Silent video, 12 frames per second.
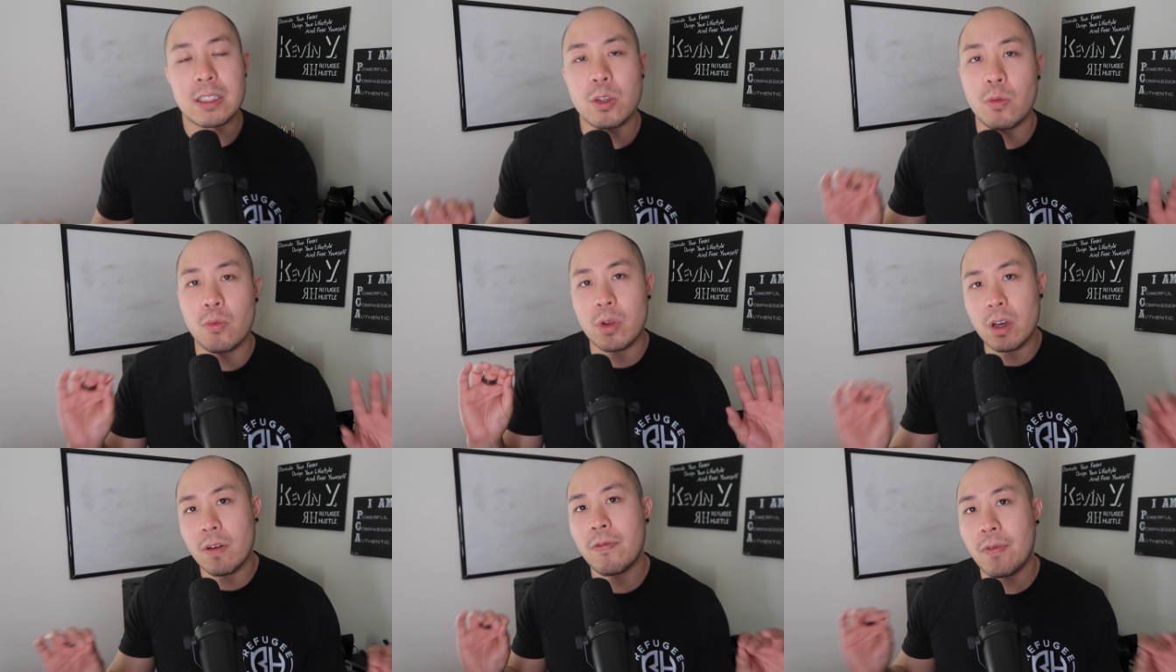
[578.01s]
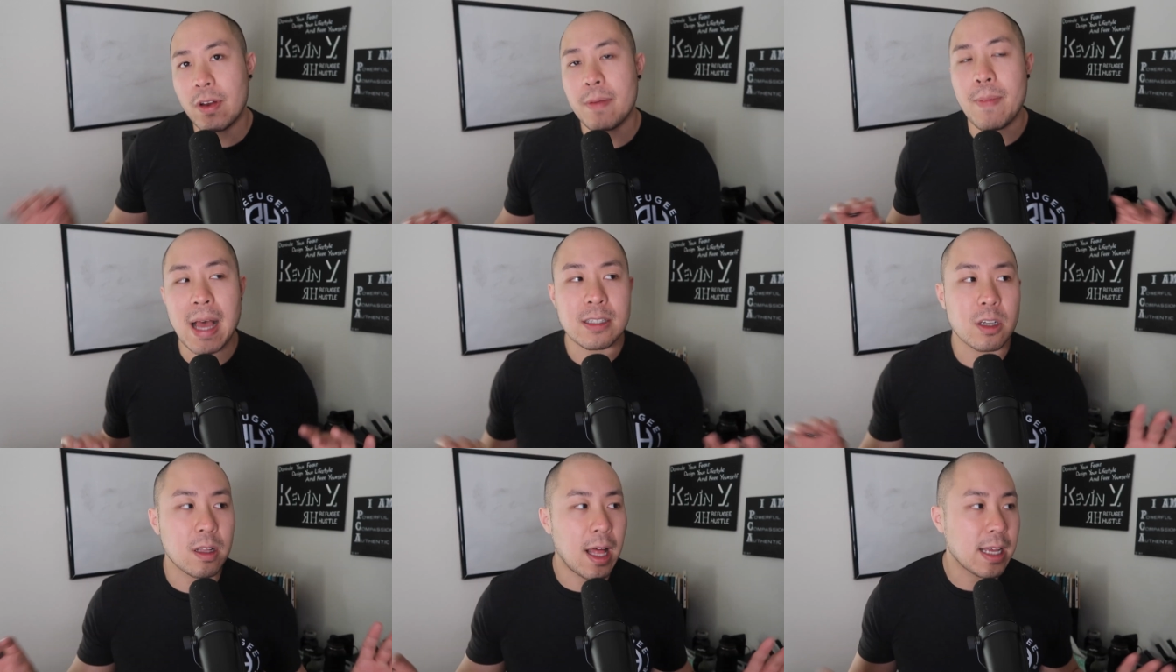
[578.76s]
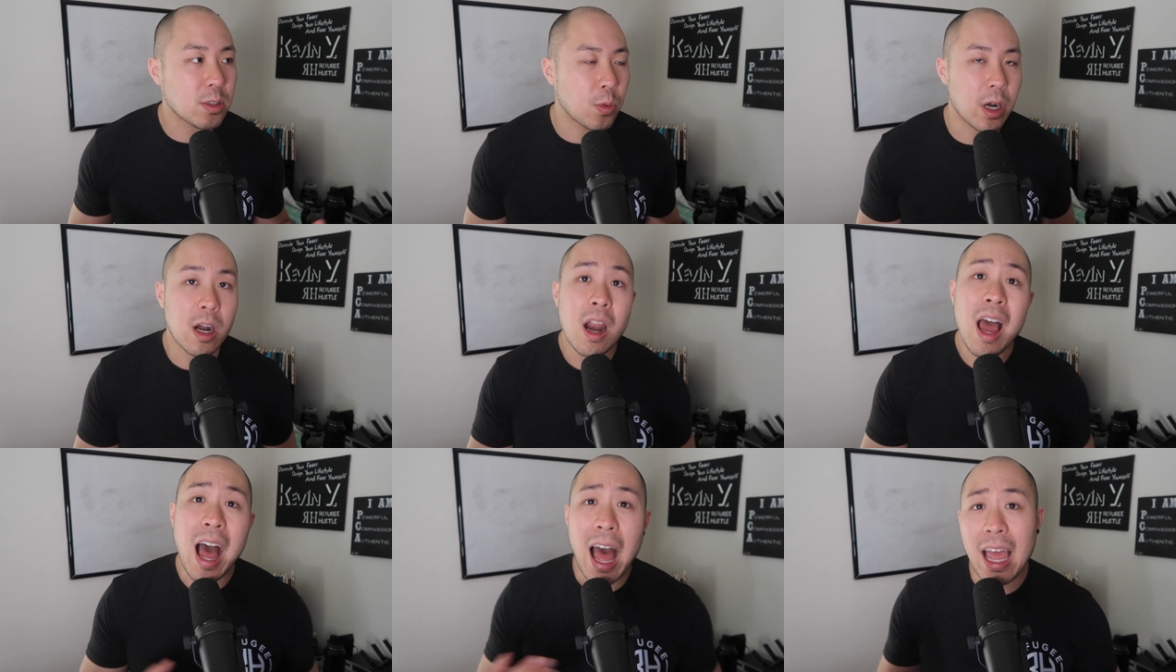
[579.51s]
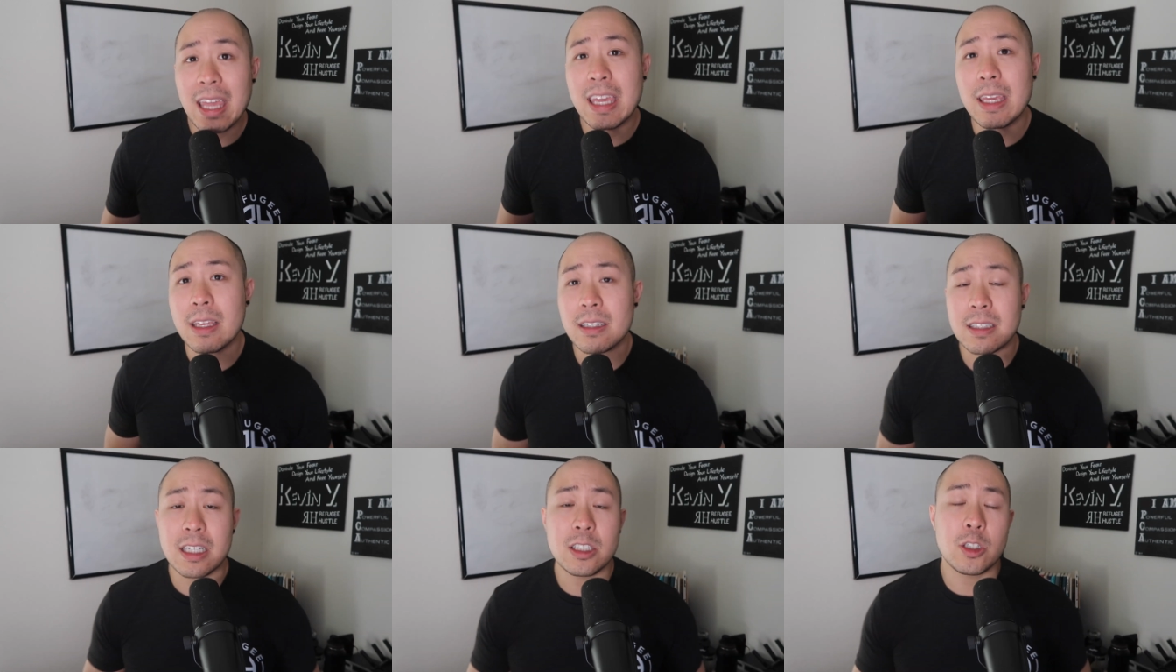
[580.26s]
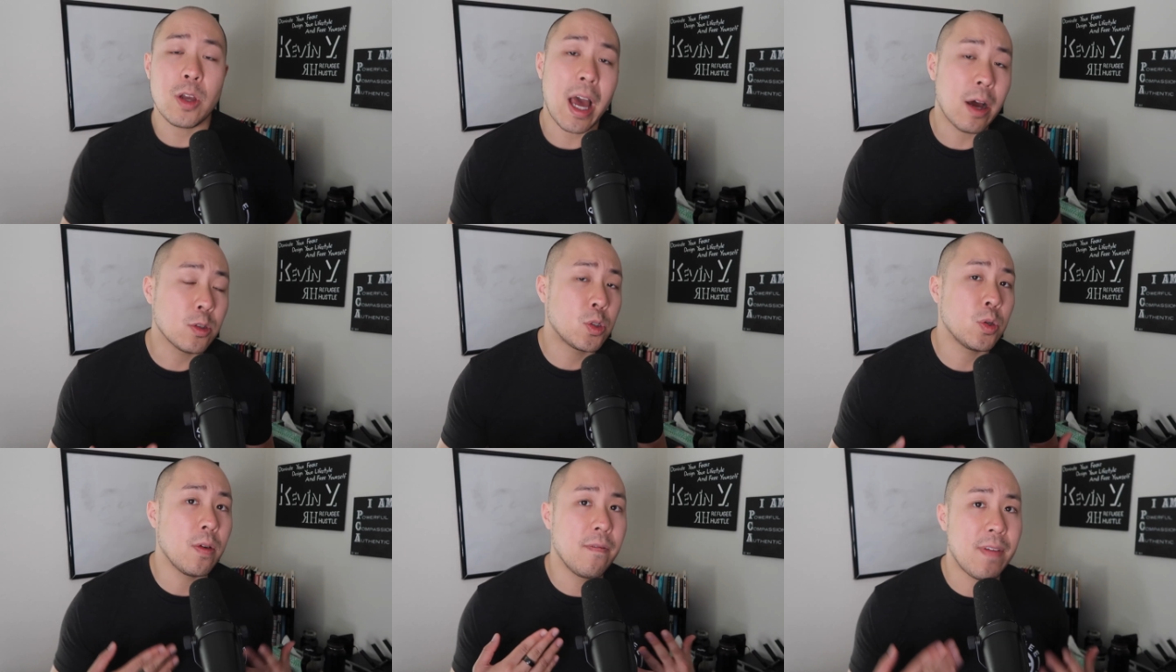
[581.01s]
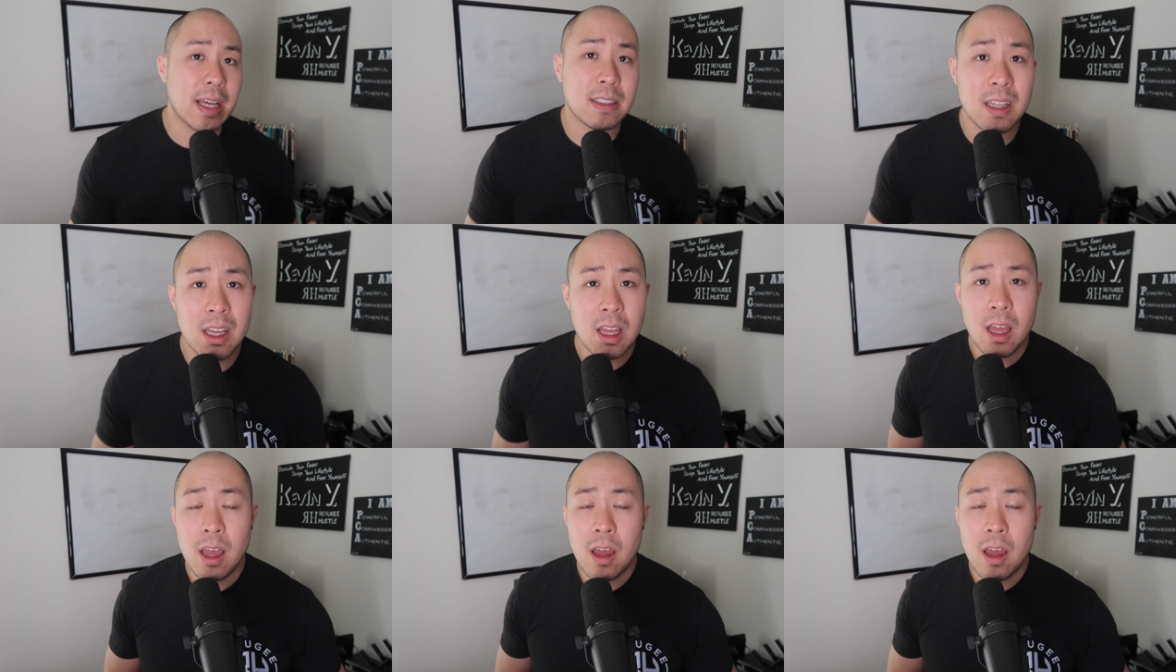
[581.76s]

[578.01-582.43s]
It's a real free masterclass where I teach you how to invest